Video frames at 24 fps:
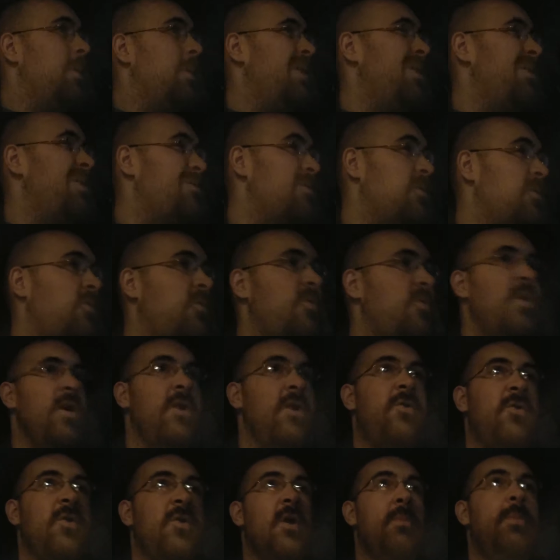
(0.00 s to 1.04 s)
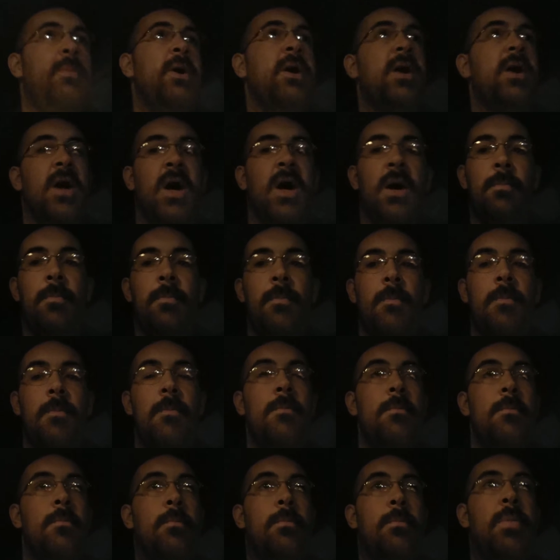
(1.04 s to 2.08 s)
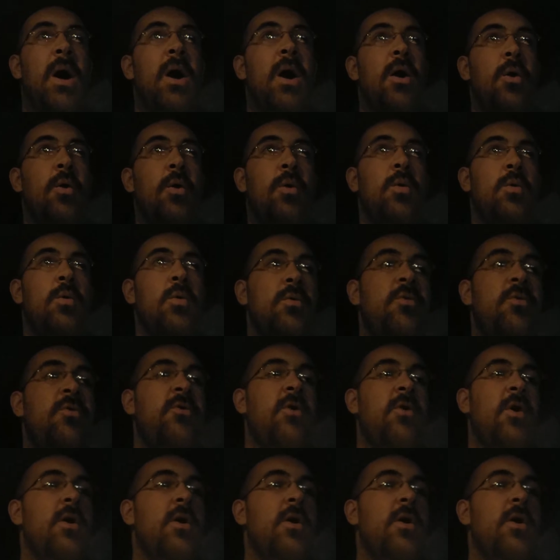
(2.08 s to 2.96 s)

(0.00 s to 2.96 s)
I'm heading over to Slush to go pick up bowls,